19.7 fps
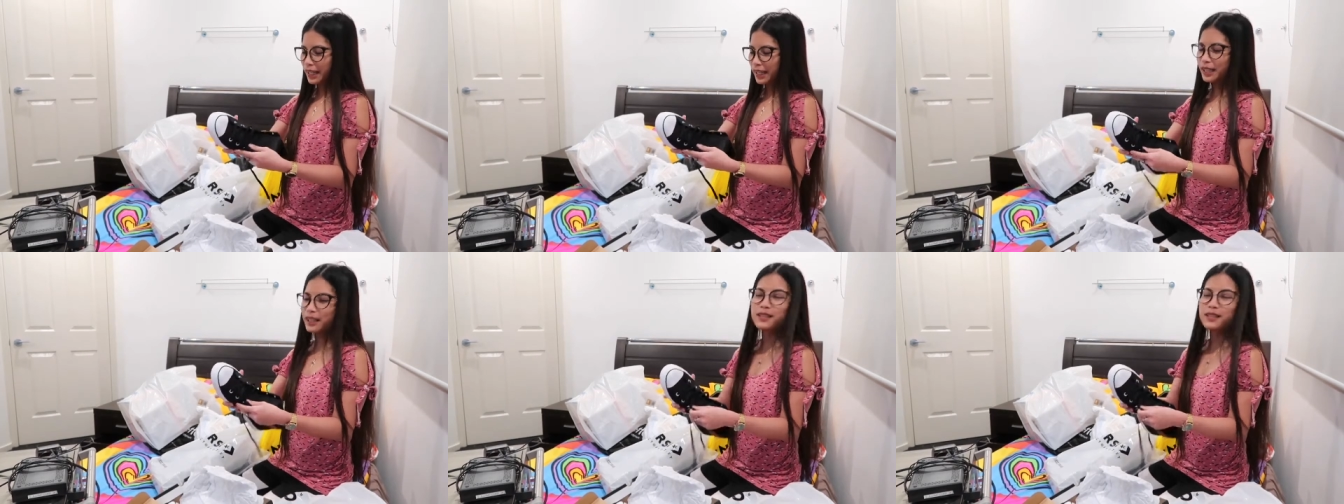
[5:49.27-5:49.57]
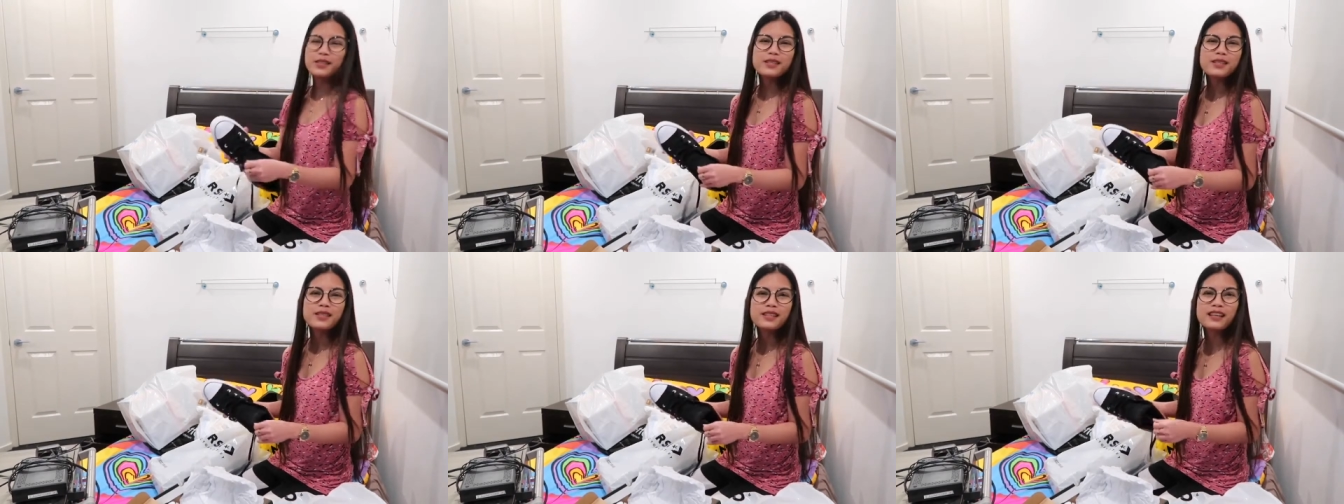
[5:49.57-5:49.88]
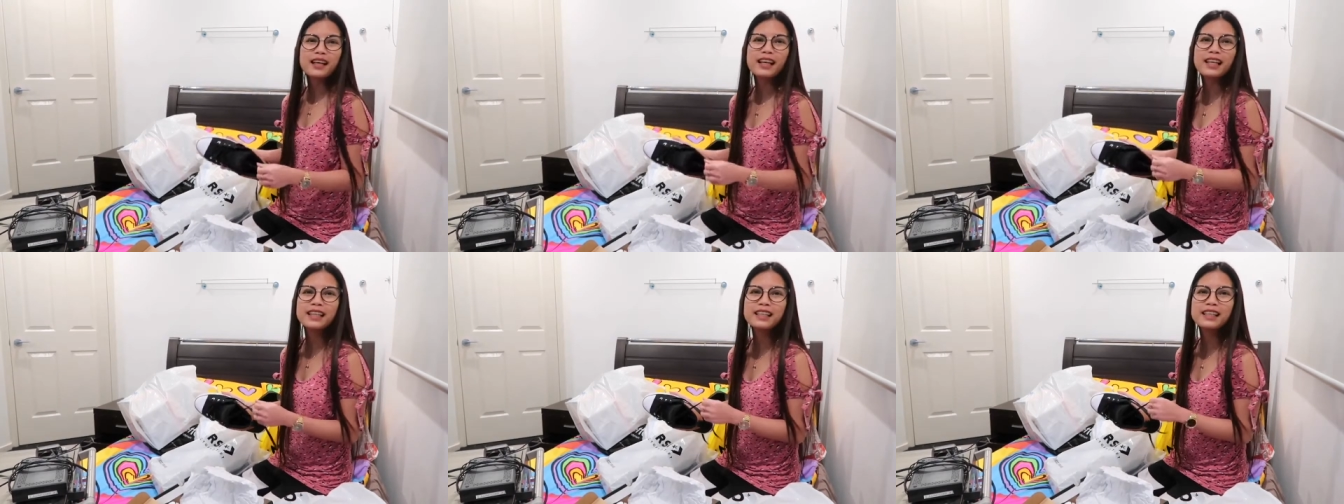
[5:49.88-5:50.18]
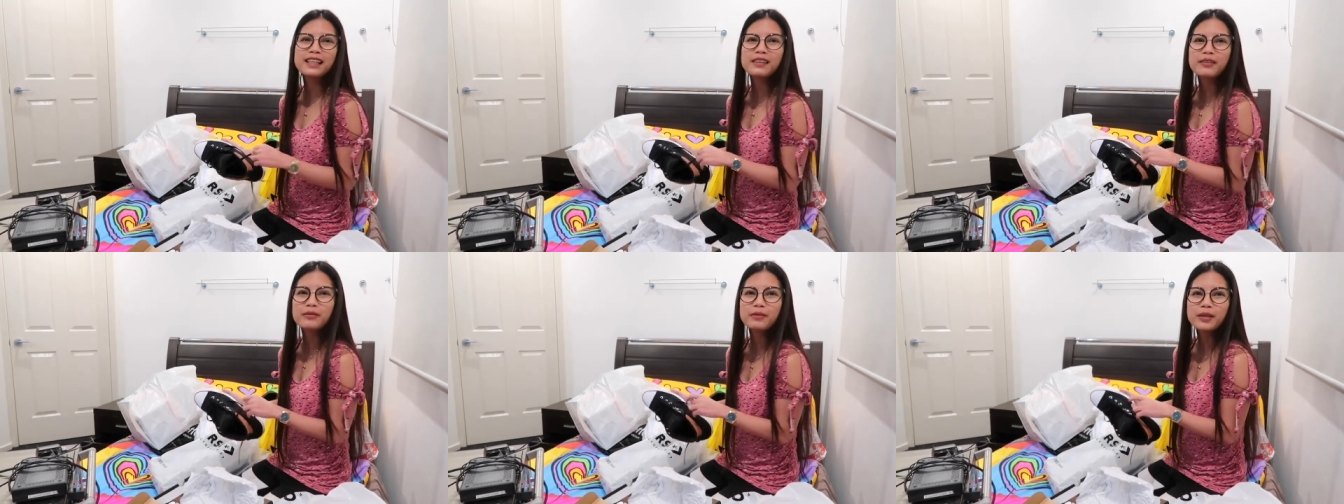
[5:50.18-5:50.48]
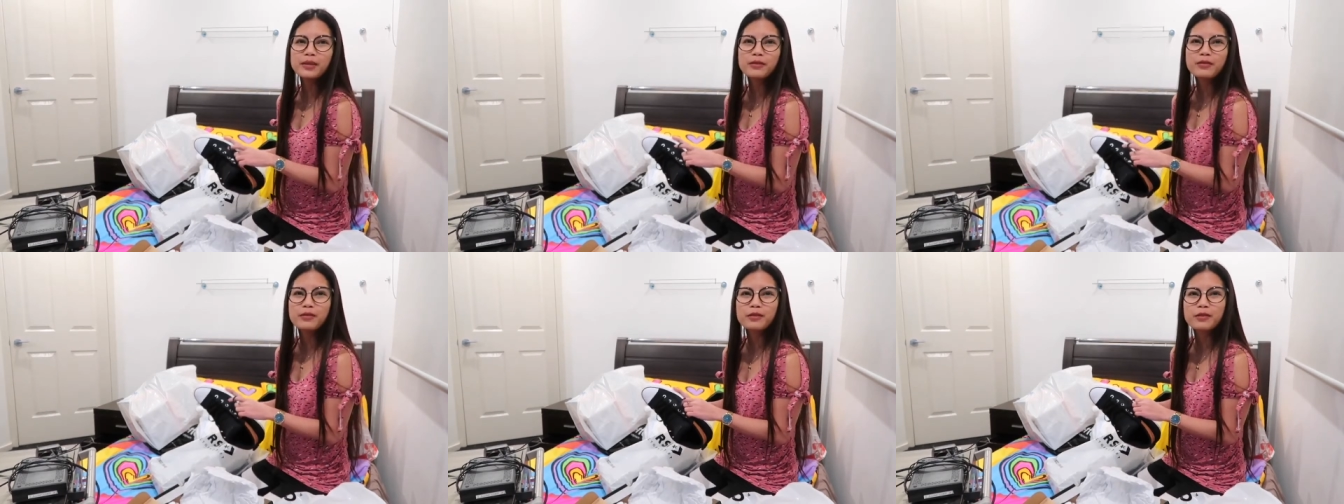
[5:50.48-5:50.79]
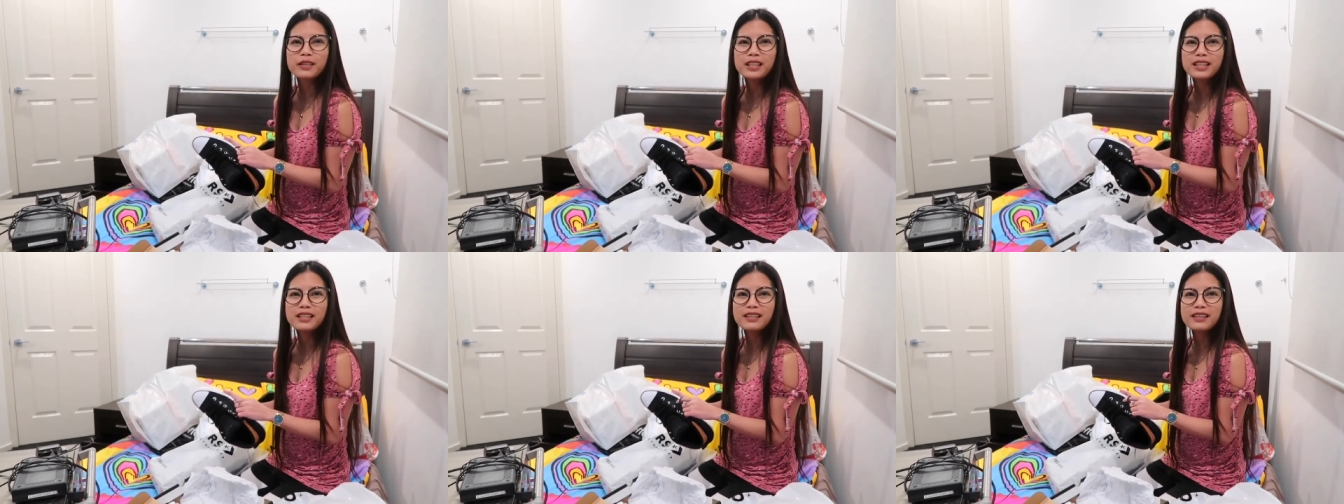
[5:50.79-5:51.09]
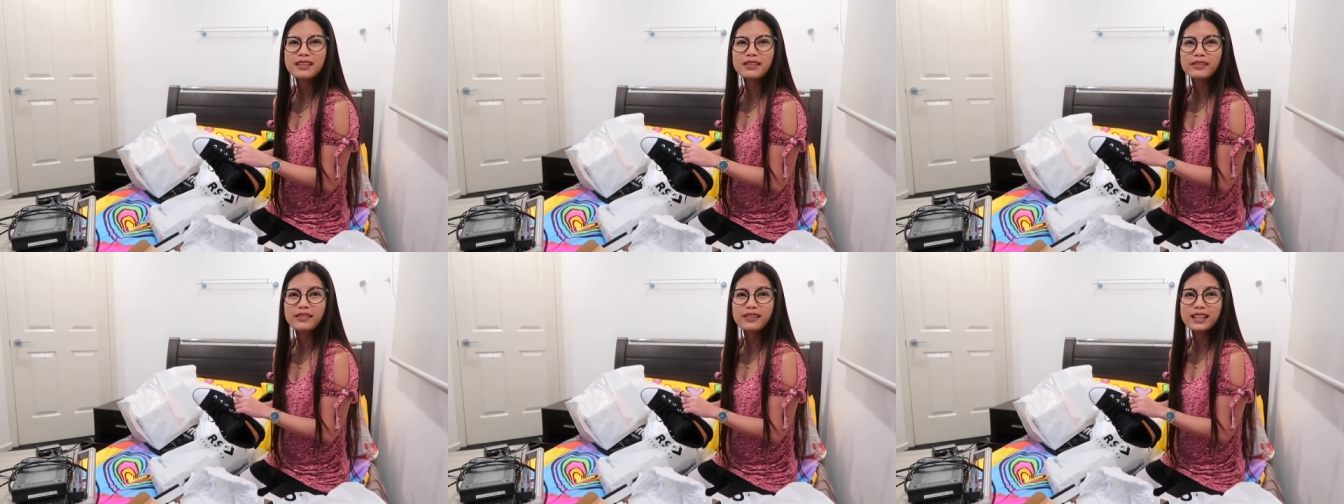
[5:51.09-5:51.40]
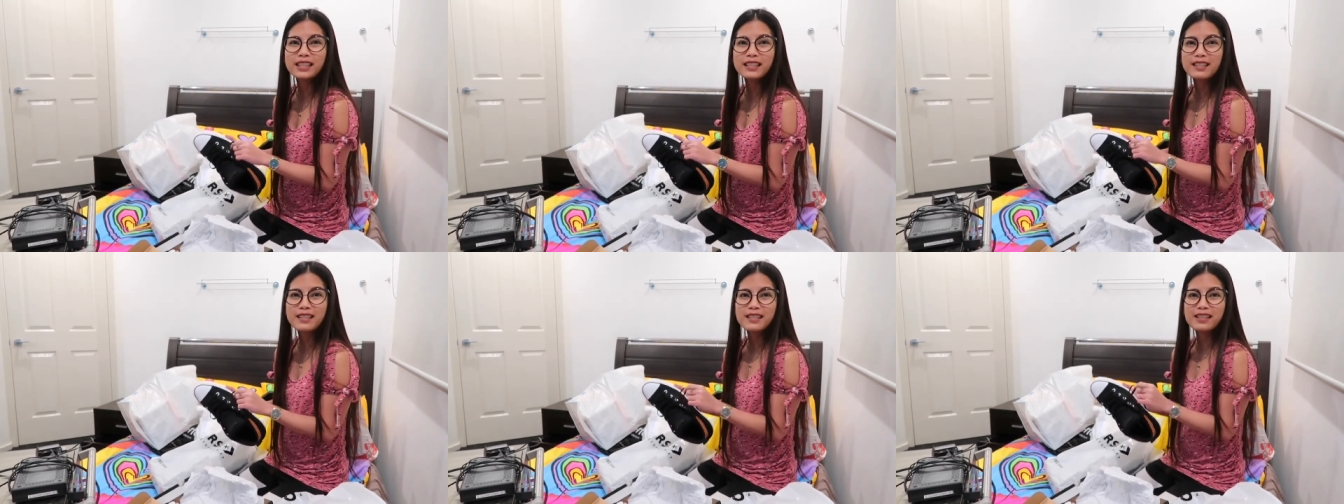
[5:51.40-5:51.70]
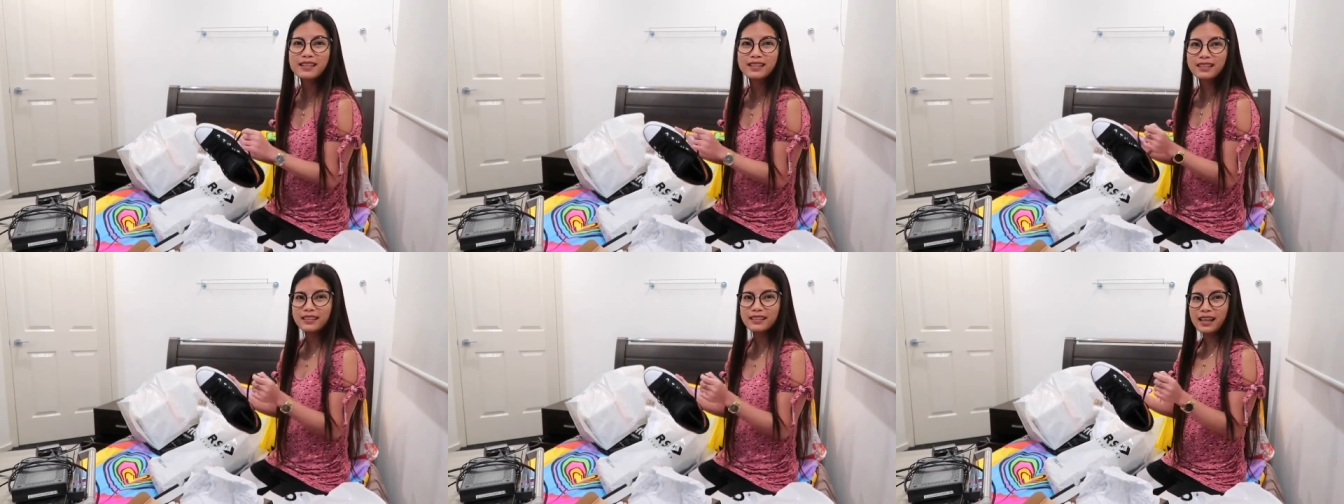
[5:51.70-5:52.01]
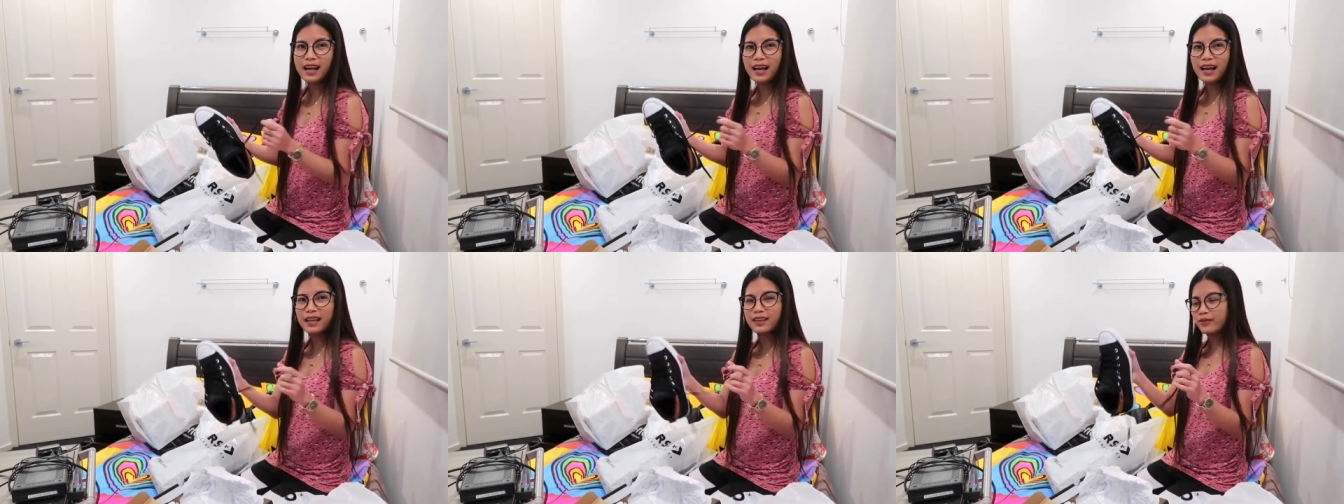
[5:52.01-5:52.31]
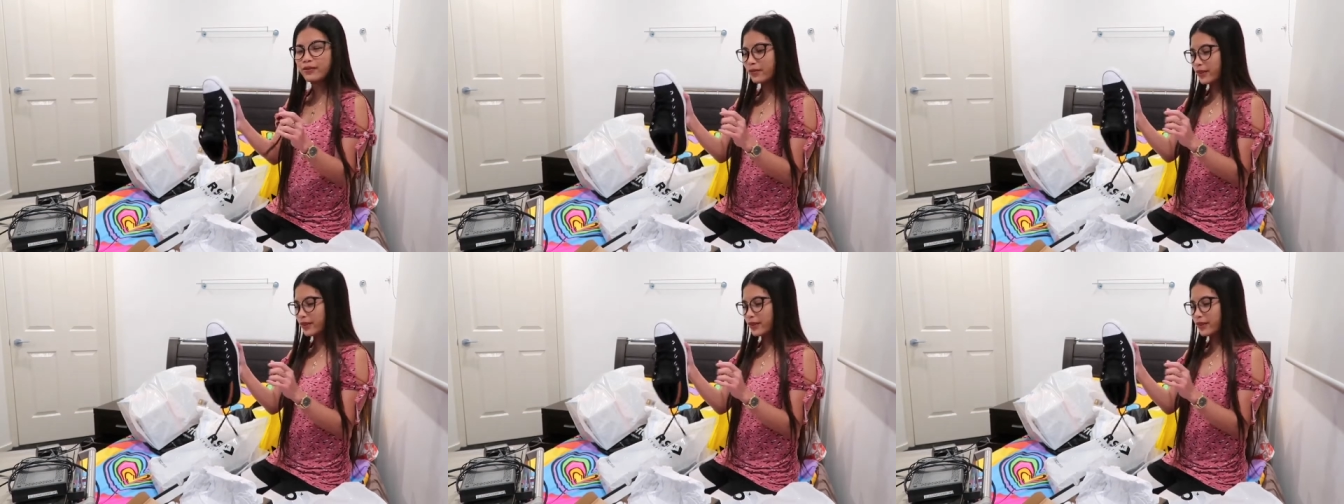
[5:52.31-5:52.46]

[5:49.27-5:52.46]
it's a little bit of risk the type,